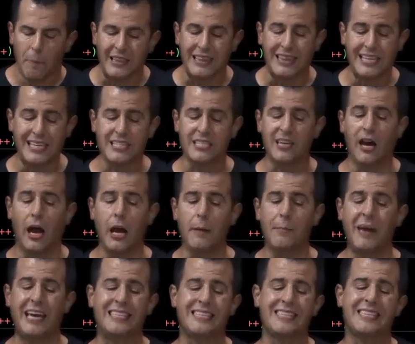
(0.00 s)
But this
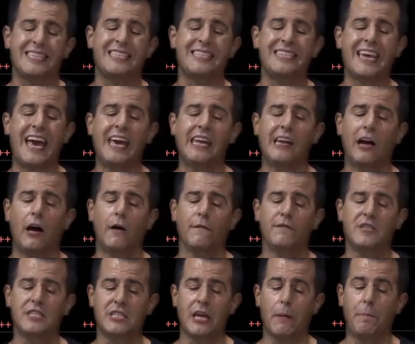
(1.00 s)
time, instead
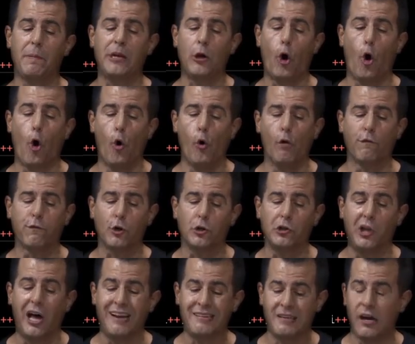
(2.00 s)
of stepping over
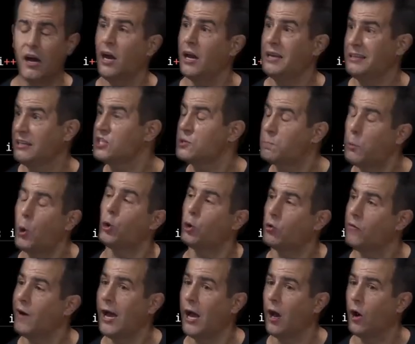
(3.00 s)
line 9, let's poke
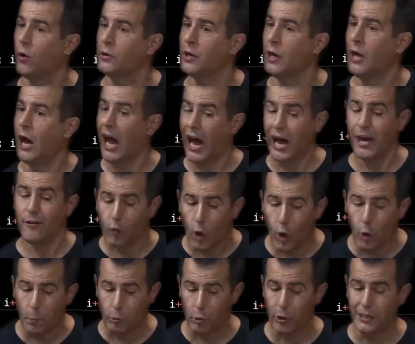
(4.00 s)
around. I
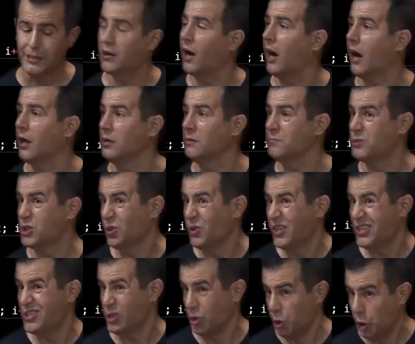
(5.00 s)
wrote print column, so
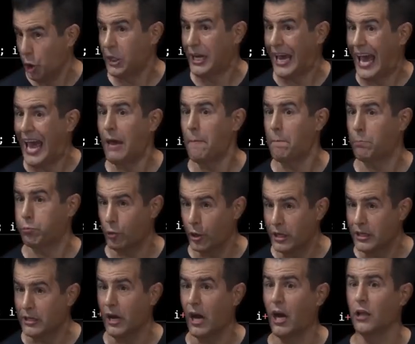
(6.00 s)
let's look at
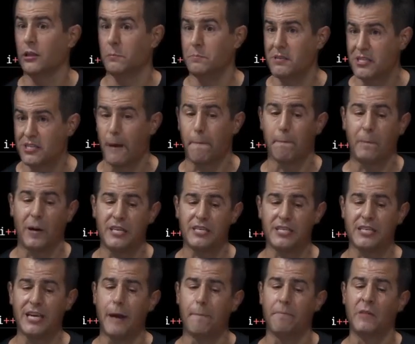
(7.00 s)
print column step by
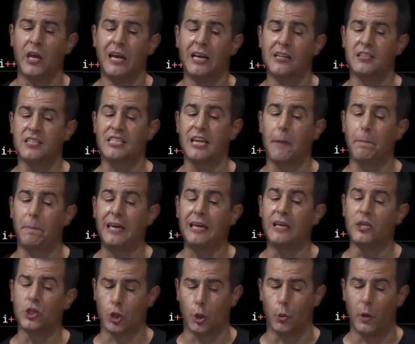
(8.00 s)
step. Step
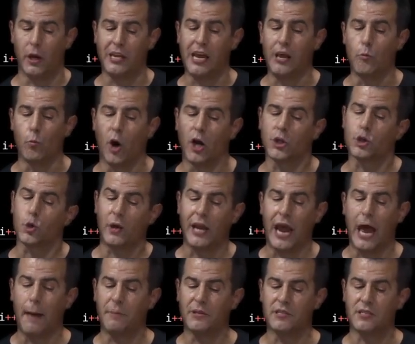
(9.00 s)
into it and watch what
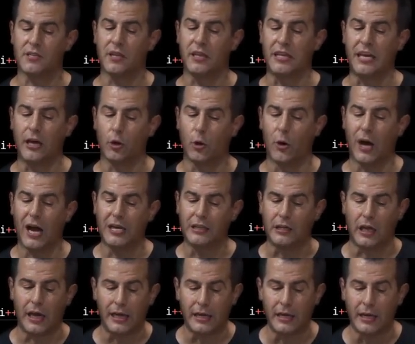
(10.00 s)
happens to the yellow
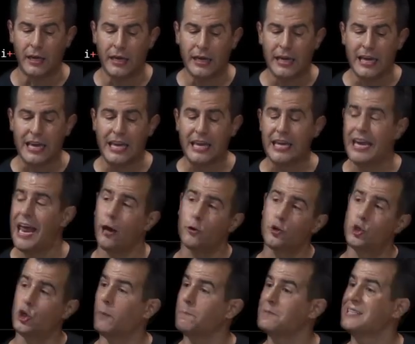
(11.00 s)
highlight. It now
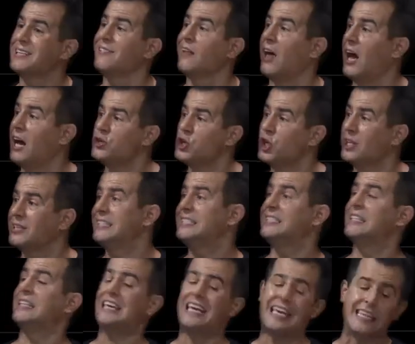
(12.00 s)
jumps logically
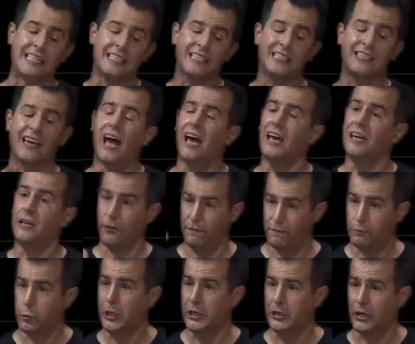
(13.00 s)
to the inside
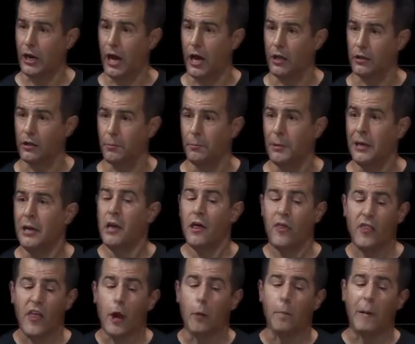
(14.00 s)
of print column,
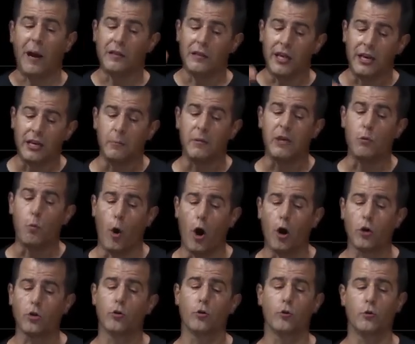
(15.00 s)
thereby letting me
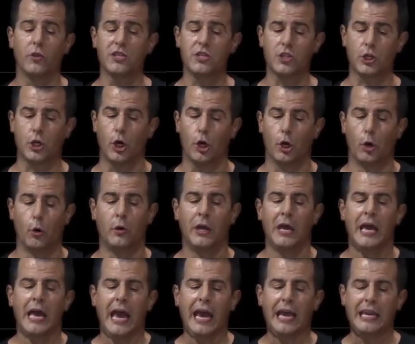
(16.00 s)
walk through this code.
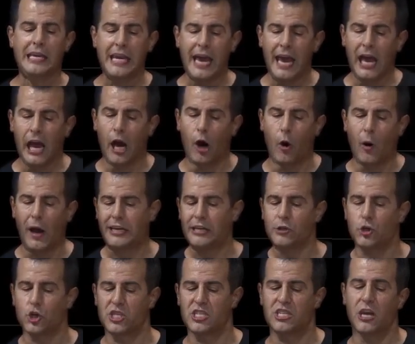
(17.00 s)
And now I
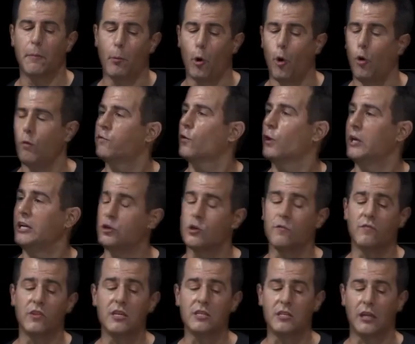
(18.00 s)
can just step over each
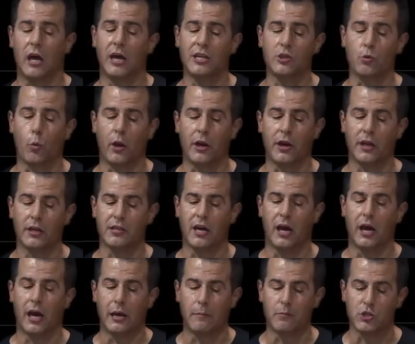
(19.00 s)
of these lines one at a
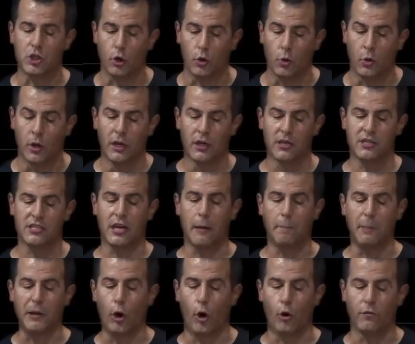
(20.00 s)
time. So
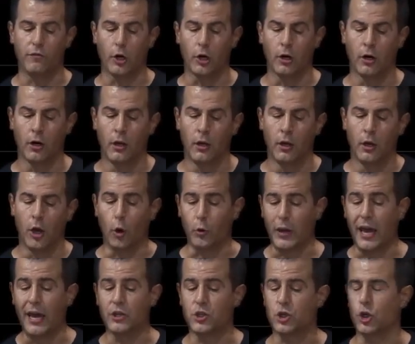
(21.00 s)
stepping over,
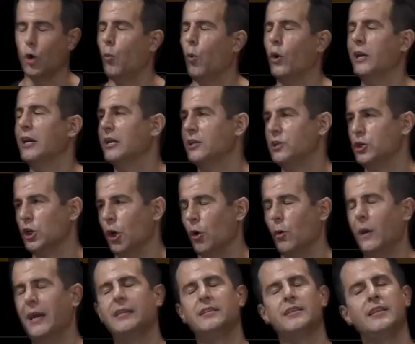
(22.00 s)
OK, so what did it
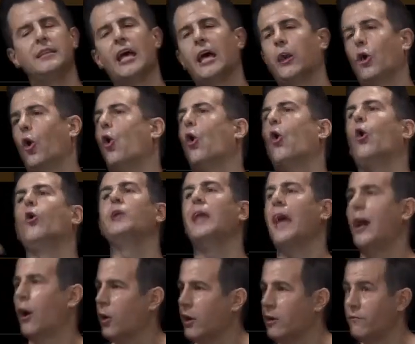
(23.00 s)
do? It did that whole
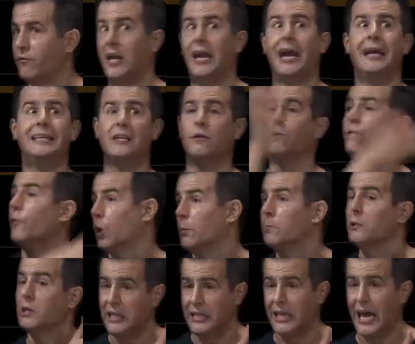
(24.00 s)
narrative that I did
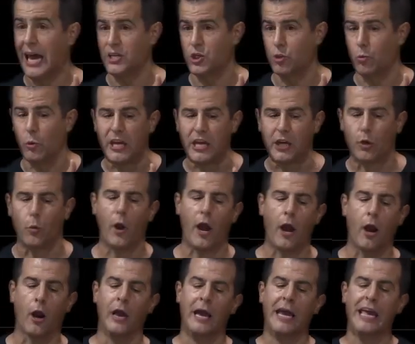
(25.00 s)
verbally last week
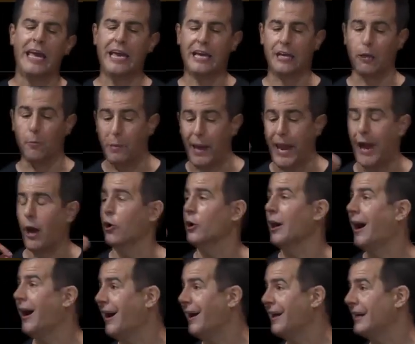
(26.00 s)
where it
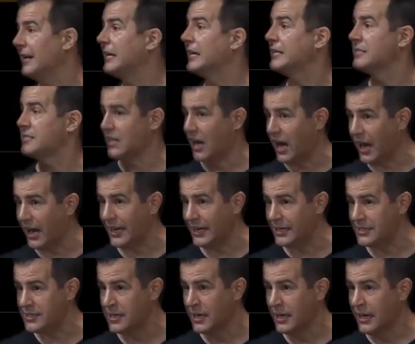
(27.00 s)
compared i against
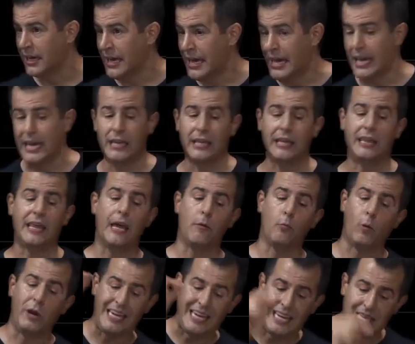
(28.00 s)
height. It
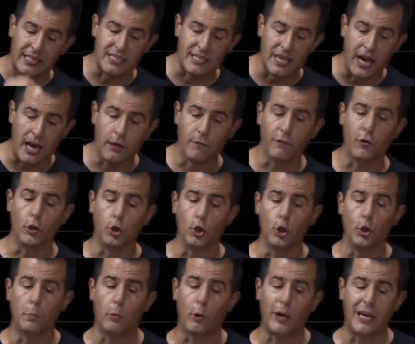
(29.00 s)
then went inside of the
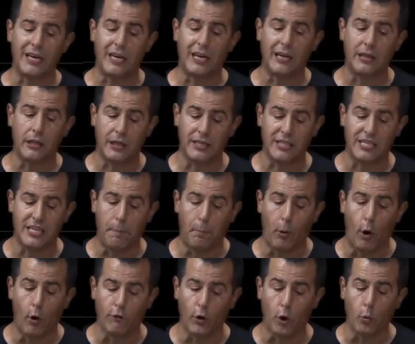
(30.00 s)
loop. When I
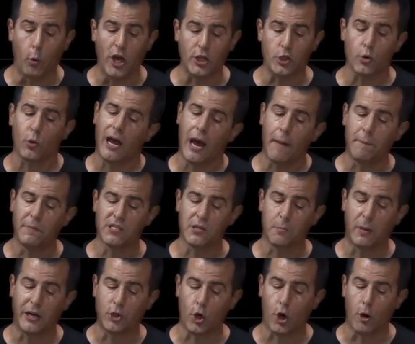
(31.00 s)
step over, watch what happens
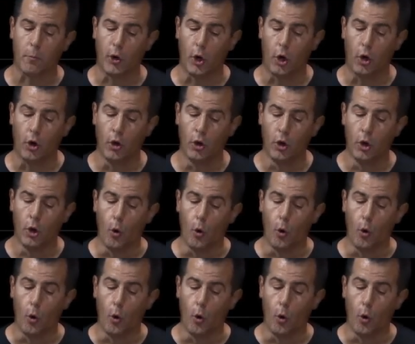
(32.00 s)
in my terminal.